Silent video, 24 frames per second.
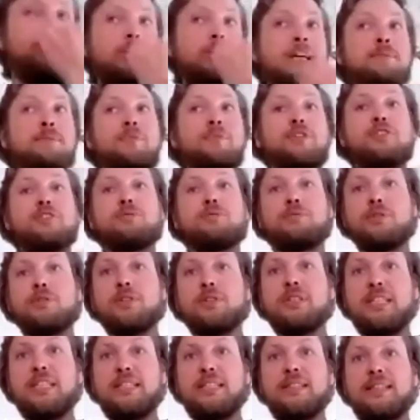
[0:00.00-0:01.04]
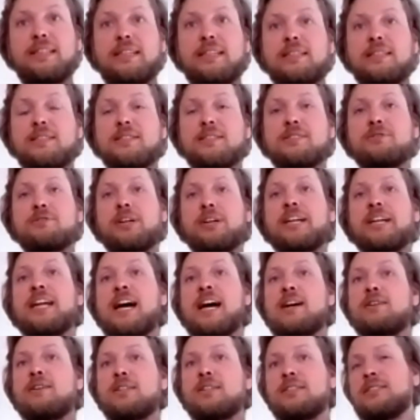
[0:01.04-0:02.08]
that much more details right
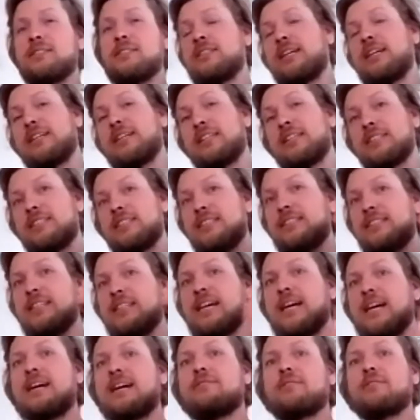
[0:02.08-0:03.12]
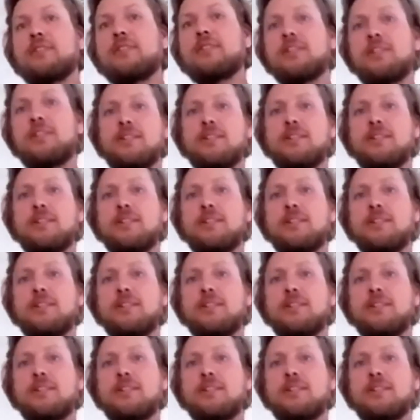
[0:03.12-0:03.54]
now, and I didn't have a